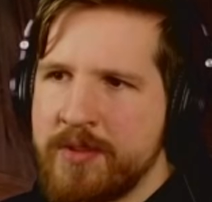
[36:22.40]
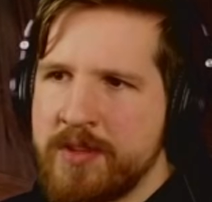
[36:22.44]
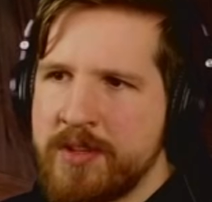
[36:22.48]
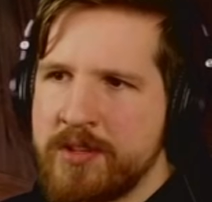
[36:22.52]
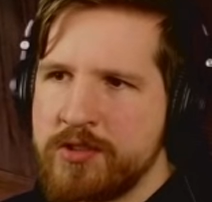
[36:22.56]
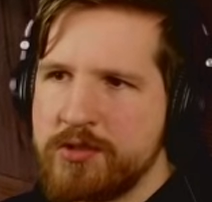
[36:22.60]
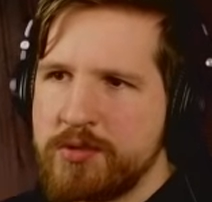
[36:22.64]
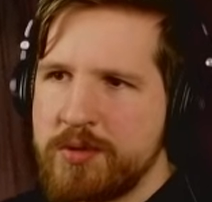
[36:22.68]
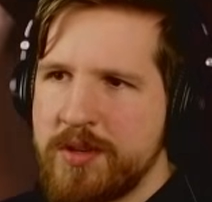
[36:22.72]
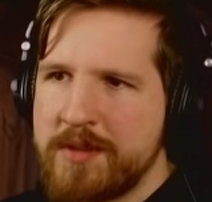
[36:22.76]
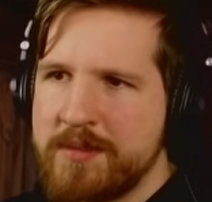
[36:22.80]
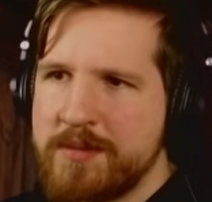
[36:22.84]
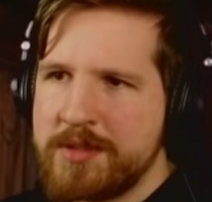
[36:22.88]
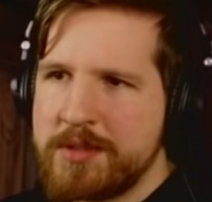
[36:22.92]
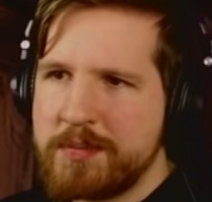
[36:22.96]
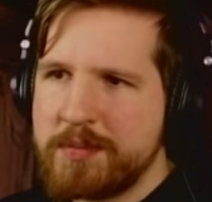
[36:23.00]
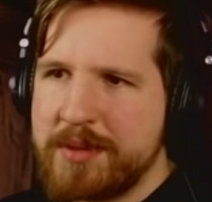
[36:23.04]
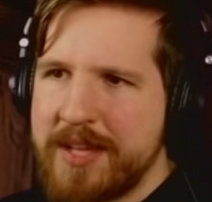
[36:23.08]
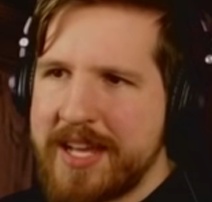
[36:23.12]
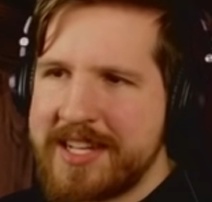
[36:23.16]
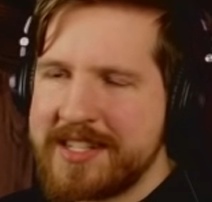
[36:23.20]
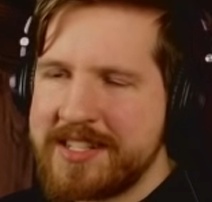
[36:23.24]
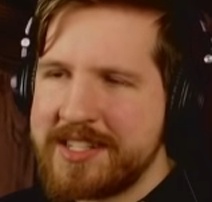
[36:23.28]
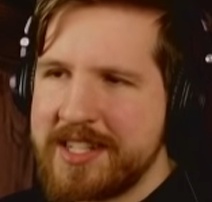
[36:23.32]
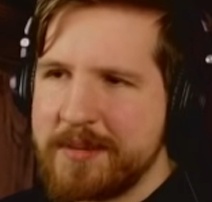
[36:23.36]
Trimmed
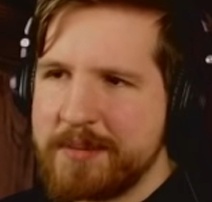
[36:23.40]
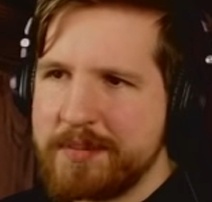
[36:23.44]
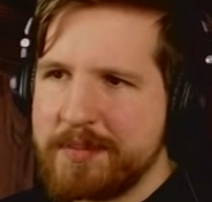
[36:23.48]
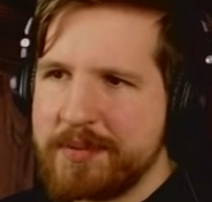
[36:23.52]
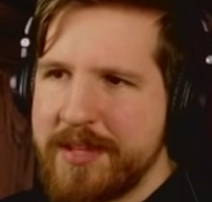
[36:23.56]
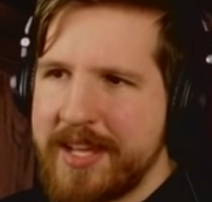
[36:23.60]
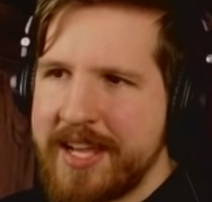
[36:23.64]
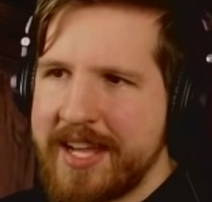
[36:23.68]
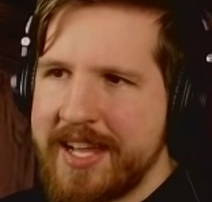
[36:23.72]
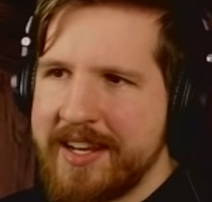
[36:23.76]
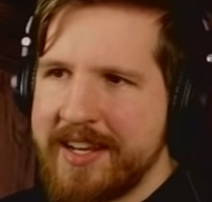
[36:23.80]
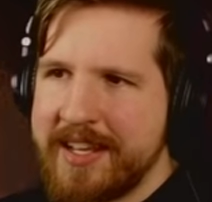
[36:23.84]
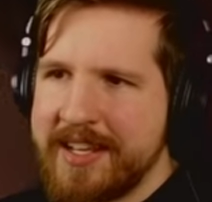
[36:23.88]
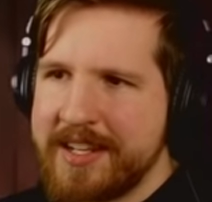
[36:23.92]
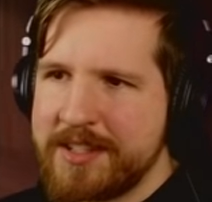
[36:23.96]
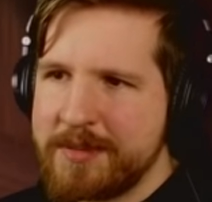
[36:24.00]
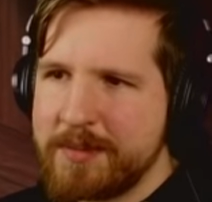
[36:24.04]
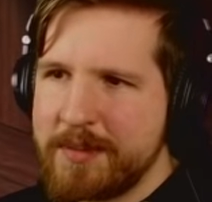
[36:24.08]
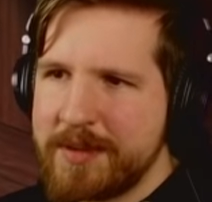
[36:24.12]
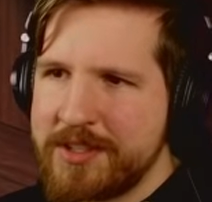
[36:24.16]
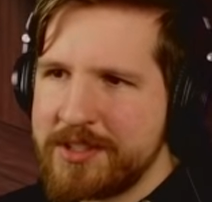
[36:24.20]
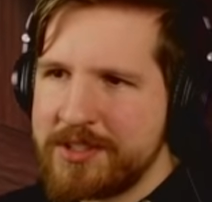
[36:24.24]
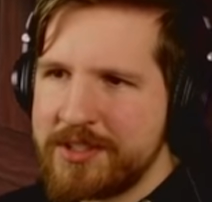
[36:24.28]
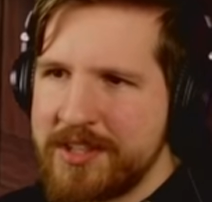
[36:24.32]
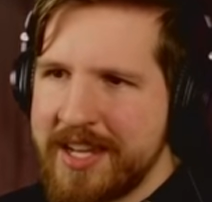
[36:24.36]
plastic plant. It's
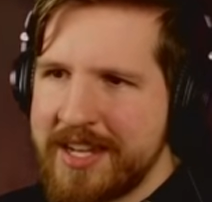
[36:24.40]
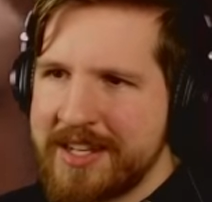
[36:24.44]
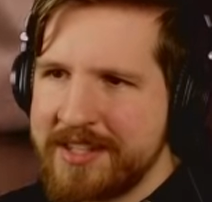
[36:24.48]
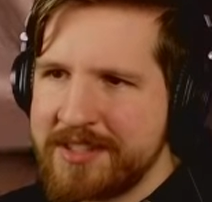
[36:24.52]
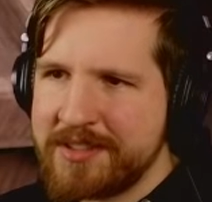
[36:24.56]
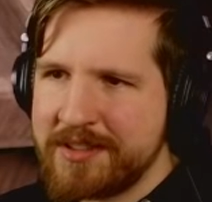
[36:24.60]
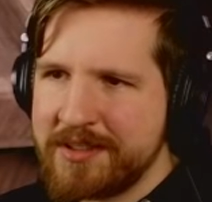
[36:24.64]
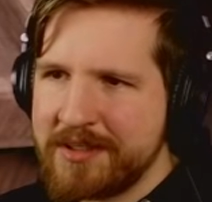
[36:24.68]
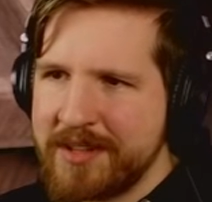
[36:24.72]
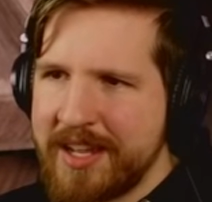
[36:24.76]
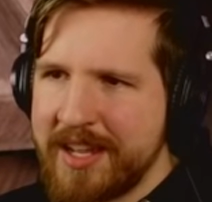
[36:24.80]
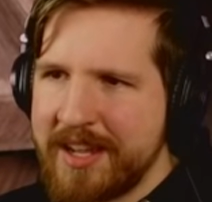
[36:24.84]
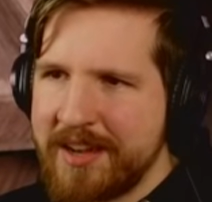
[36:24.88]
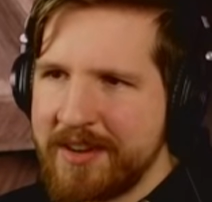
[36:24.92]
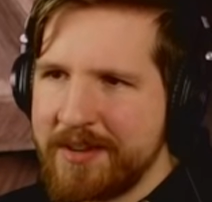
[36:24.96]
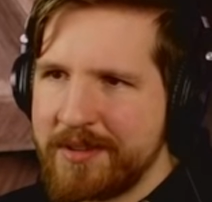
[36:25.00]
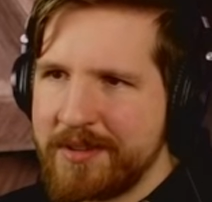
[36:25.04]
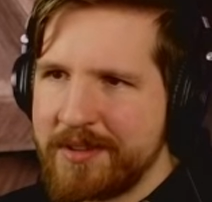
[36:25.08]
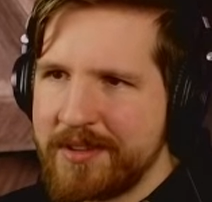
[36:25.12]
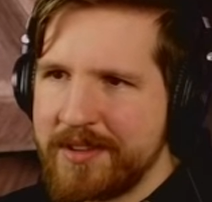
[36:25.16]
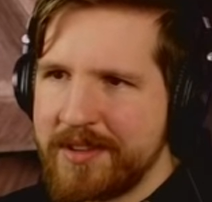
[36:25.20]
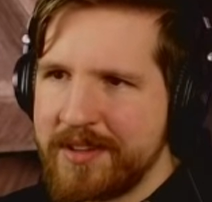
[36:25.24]
much nicer now.